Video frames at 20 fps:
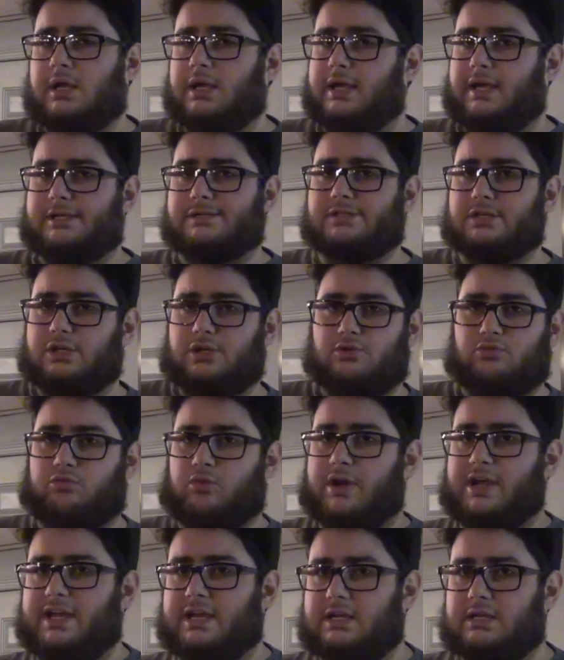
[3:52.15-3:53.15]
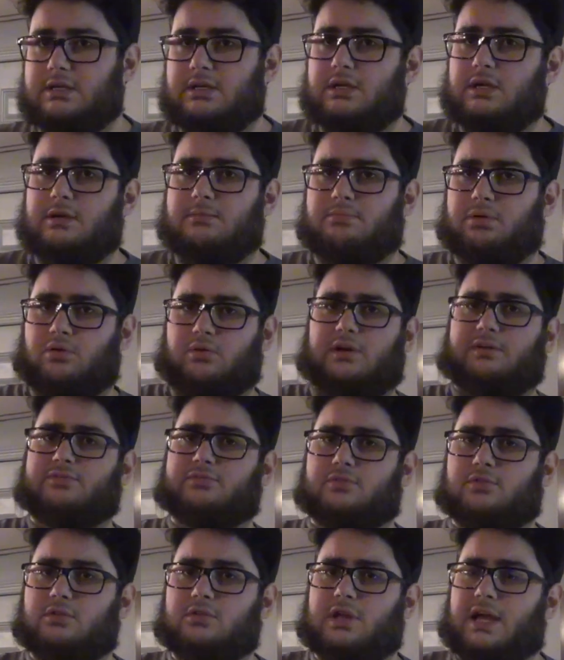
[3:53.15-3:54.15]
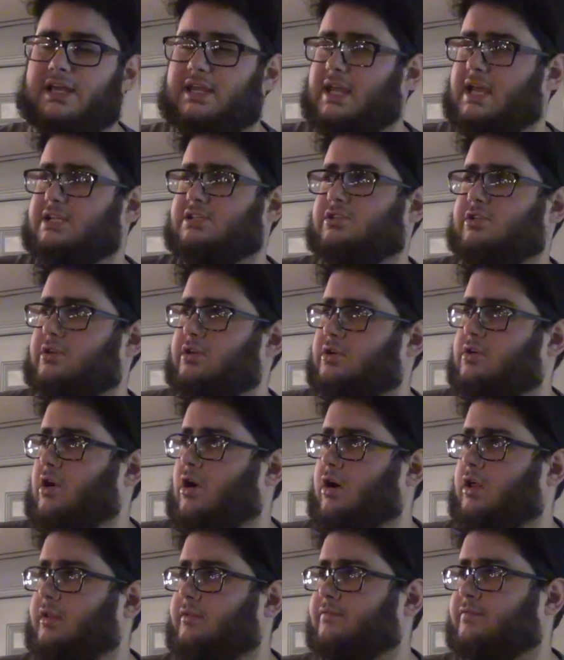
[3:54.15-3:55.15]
It's a great peripheral, I guess you can call it,